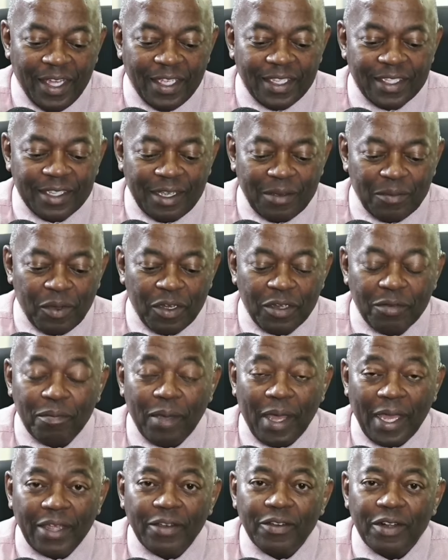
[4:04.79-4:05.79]
somewhat
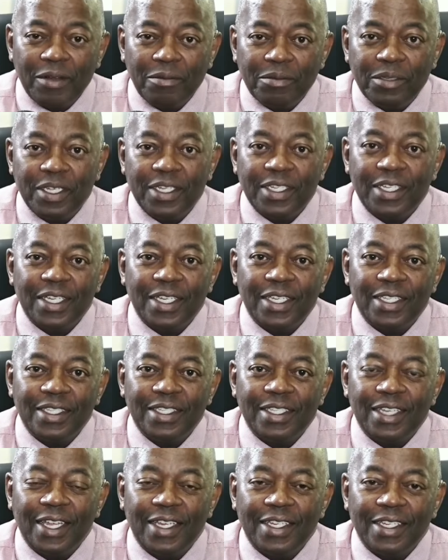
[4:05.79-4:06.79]
bankrupt under his
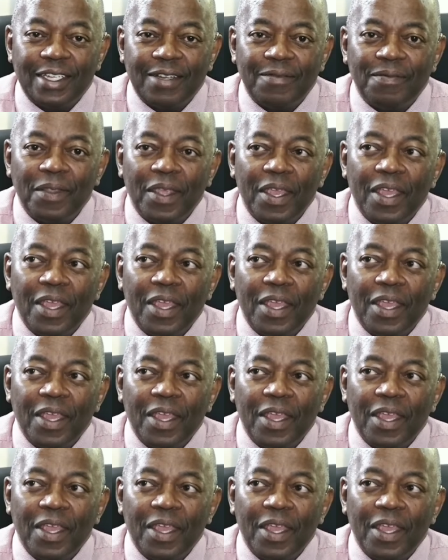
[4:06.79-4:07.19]
tenure.